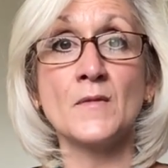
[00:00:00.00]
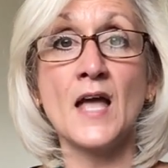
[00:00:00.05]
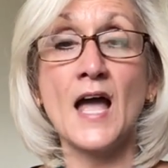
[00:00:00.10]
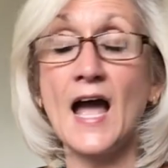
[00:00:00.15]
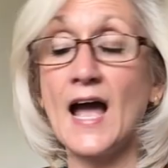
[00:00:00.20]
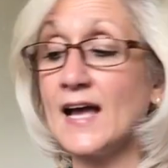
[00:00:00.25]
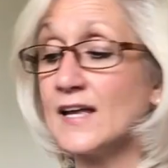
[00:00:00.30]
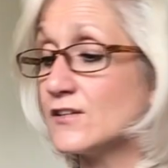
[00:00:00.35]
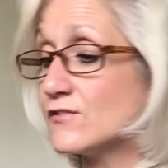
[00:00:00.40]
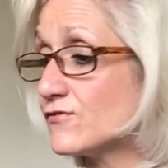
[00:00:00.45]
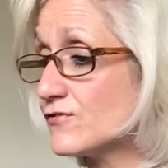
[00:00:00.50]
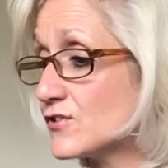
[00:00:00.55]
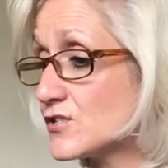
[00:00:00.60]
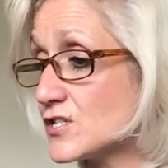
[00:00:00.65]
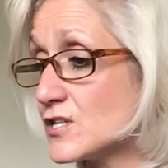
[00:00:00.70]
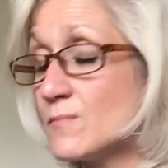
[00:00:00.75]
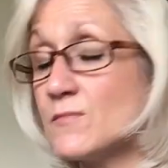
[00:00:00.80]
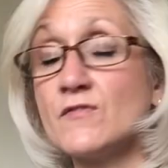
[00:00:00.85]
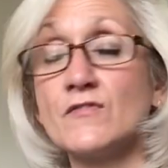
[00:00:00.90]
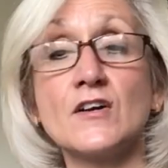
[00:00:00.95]
And for
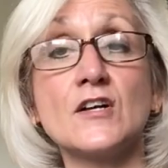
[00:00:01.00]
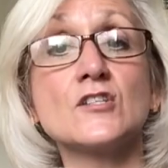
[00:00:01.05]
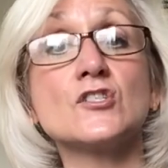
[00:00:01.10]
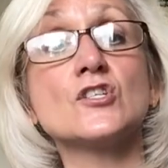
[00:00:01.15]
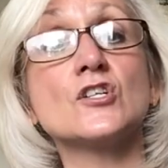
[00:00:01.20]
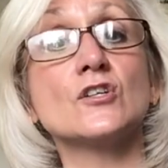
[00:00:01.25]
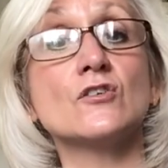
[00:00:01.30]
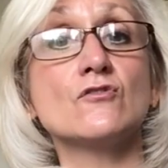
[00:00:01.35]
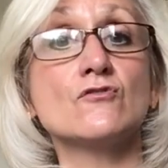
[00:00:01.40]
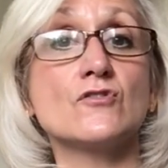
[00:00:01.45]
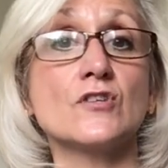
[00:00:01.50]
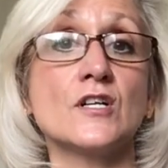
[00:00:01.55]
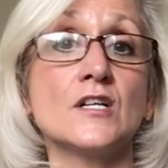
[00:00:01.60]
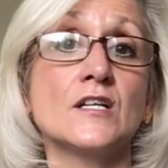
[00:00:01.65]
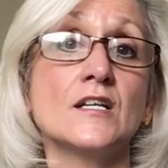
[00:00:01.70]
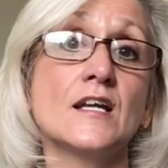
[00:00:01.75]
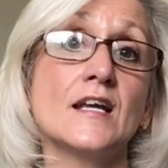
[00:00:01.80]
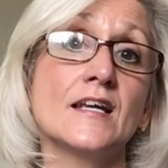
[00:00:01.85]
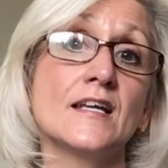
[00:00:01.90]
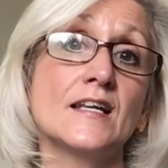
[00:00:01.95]
some of our children,
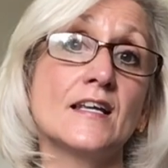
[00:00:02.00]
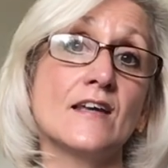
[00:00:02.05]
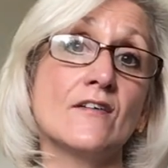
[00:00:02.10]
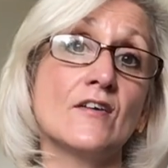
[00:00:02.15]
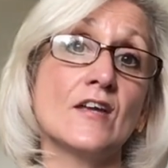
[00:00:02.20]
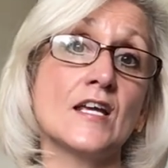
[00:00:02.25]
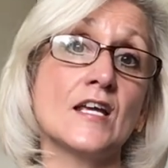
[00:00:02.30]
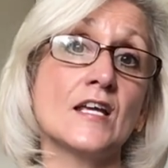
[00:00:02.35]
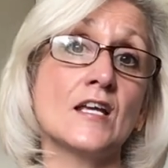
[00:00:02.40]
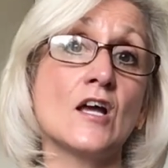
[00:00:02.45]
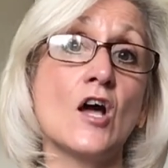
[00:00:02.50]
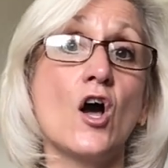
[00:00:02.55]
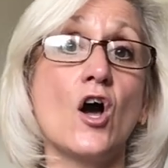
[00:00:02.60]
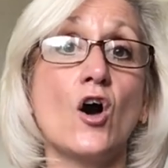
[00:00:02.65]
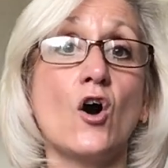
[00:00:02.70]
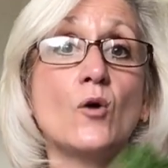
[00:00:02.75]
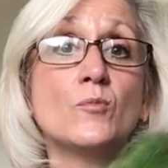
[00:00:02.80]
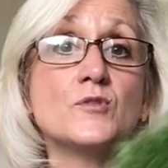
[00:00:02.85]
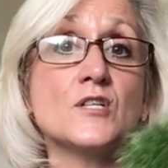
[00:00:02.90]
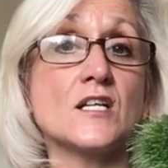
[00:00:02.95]
giving
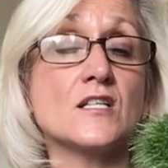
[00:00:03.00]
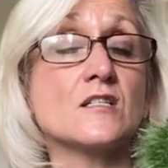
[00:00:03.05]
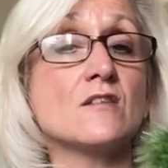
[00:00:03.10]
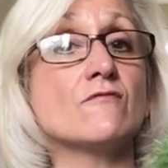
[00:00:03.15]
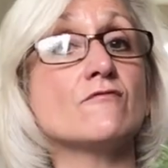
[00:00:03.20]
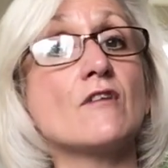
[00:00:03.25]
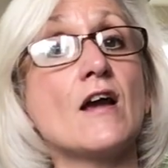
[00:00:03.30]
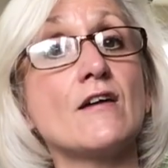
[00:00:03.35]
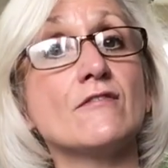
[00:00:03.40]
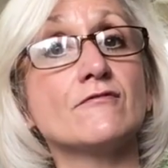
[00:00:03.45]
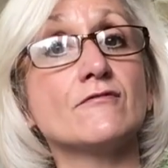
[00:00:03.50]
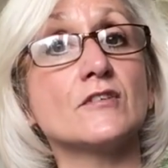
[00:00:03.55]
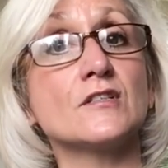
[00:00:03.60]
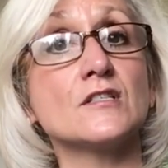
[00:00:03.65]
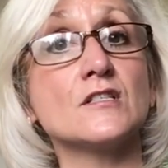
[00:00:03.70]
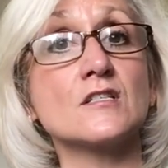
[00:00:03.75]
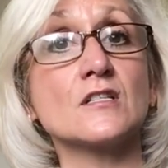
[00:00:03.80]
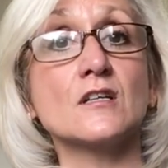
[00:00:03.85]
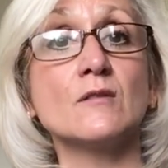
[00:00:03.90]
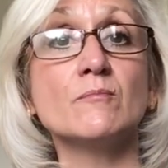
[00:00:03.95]
objects of
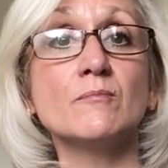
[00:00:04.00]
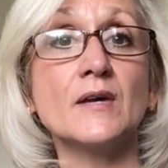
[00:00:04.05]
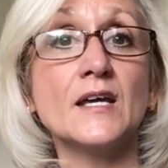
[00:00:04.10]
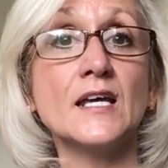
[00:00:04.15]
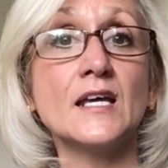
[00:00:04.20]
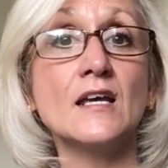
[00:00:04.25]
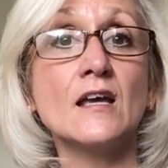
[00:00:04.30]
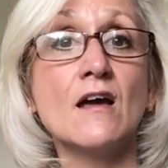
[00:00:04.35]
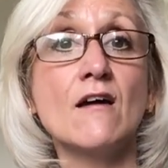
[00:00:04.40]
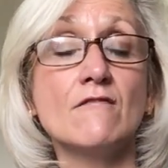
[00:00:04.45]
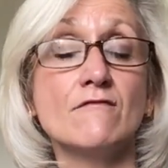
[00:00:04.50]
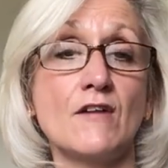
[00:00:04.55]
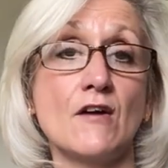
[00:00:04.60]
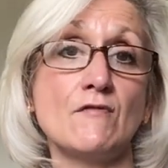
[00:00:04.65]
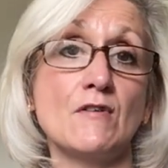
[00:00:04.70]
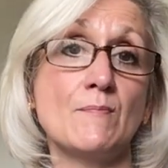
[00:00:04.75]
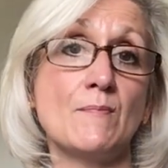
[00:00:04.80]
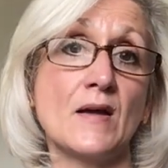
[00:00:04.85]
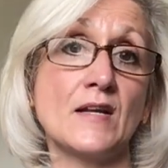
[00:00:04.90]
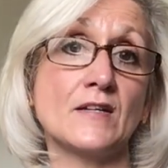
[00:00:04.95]
reference can be very
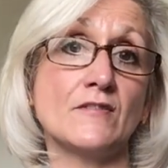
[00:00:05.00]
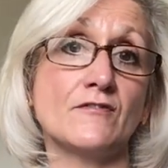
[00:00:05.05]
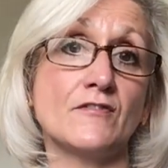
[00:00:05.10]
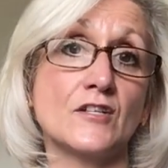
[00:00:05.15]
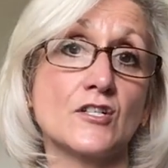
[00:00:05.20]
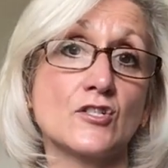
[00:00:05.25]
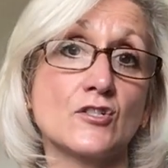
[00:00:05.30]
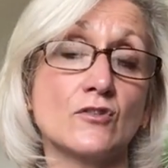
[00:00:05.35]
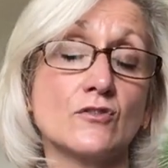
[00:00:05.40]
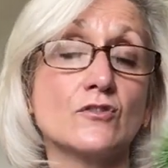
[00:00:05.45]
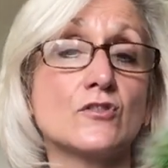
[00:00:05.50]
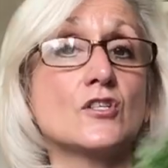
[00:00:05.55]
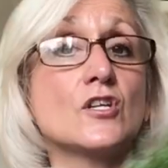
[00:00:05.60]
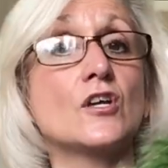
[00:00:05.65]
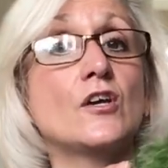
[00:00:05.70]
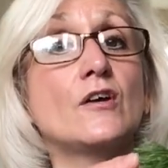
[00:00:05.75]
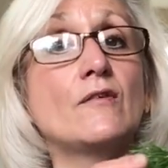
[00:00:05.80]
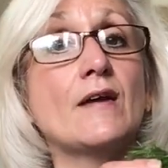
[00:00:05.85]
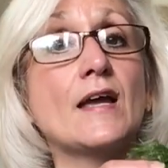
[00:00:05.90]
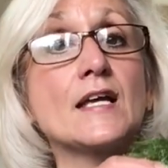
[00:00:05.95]
beneficial
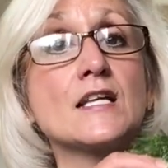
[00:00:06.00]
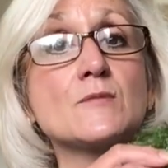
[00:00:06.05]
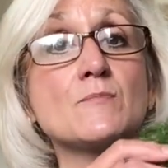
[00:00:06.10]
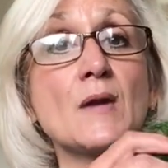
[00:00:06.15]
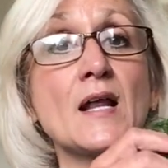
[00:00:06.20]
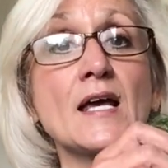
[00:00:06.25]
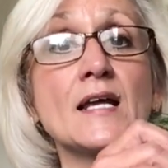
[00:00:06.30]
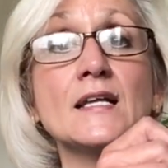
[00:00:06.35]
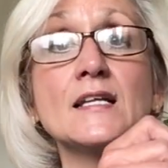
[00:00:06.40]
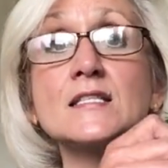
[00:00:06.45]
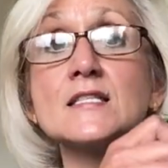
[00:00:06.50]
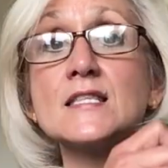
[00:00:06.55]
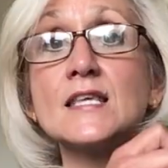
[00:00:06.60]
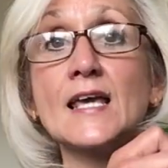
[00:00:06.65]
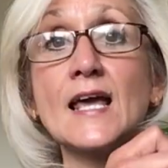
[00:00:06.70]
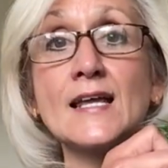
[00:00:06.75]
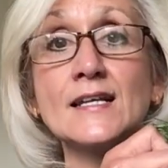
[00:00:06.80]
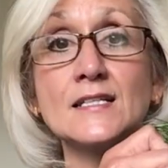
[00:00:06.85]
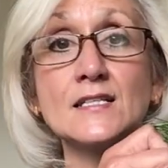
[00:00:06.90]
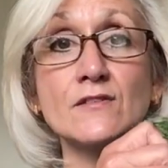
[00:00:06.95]
to explain it's the
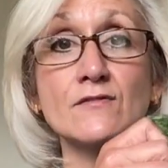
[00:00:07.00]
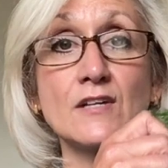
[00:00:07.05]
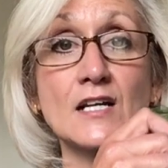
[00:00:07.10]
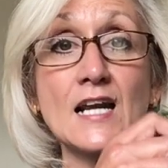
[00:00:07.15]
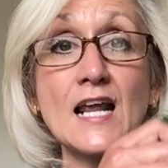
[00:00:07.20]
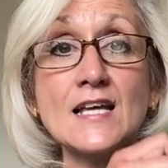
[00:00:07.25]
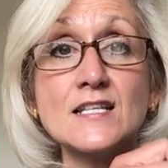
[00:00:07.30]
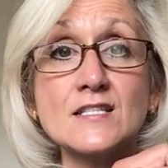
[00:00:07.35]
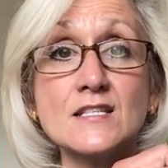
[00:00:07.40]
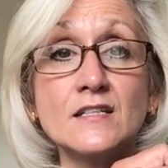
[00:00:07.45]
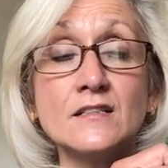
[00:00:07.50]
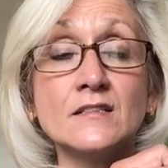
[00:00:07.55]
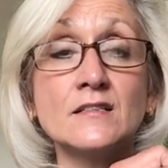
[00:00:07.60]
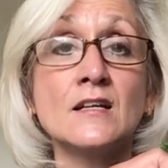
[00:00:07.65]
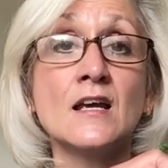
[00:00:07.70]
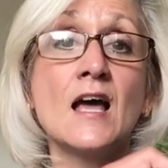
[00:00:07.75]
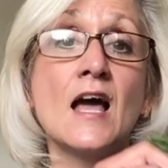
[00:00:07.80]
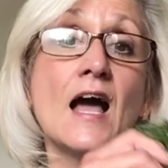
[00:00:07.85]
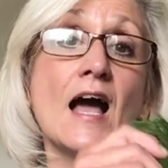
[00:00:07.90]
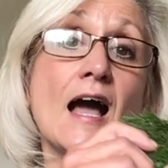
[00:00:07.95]
end of a lesson
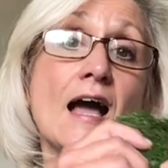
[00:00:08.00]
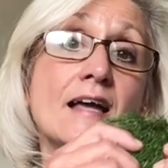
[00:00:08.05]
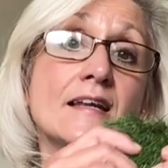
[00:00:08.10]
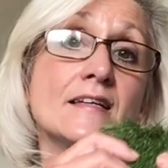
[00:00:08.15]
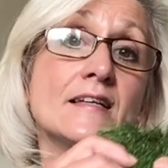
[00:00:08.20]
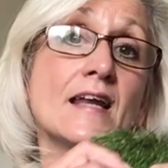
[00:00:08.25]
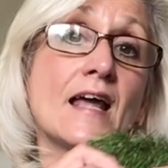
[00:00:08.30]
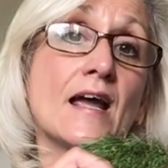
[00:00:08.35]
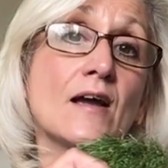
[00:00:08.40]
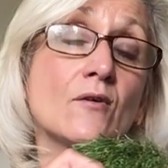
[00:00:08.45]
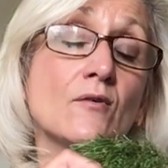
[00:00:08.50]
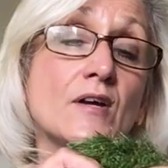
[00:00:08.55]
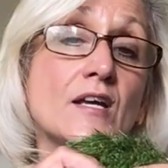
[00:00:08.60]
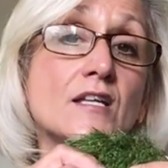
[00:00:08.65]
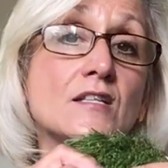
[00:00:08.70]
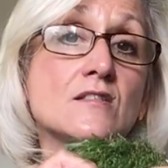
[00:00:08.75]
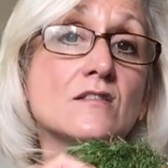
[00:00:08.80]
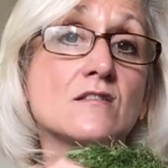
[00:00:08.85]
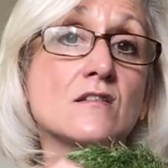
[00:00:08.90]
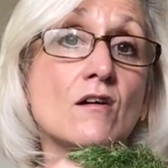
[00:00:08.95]
and now
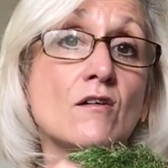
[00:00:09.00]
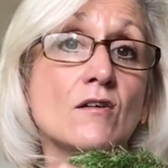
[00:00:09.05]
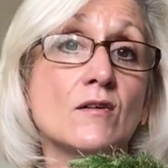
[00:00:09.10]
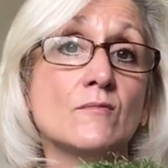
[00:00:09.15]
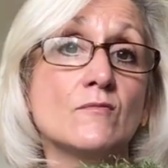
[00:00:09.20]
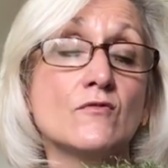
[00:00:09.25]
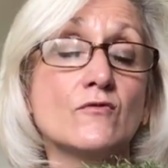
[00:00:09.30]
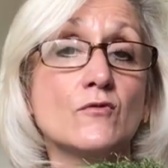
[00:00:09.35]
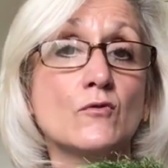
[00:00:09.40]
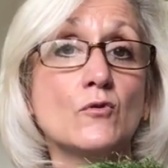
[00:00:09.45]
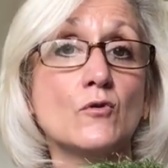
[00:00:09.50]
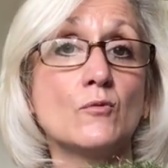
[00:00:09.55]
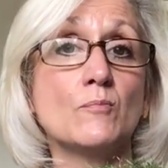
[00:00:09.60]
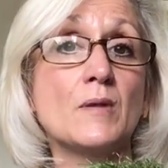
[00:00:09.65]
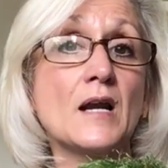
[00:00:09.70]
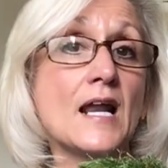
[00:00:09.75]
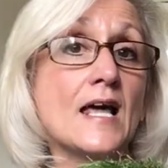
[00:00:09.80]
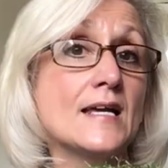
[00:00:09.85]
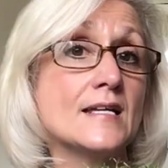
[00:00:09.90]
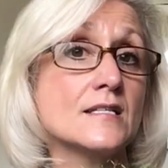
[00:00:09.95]
it's time for
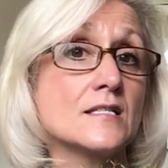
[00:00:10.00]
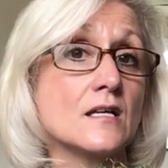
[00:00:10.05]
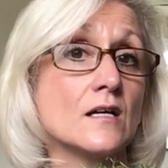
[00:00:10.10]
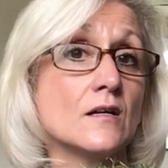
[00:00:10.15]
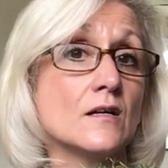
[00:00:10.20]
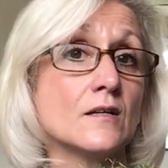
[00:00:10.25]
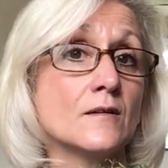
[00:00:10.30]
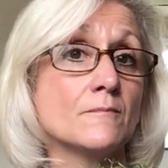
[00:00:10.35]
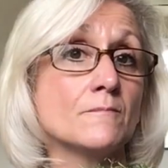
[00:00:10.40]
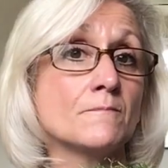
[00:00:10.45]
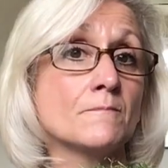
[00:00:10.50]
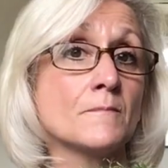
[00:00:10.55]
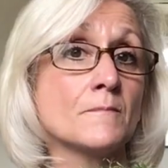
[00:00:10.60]
playtime.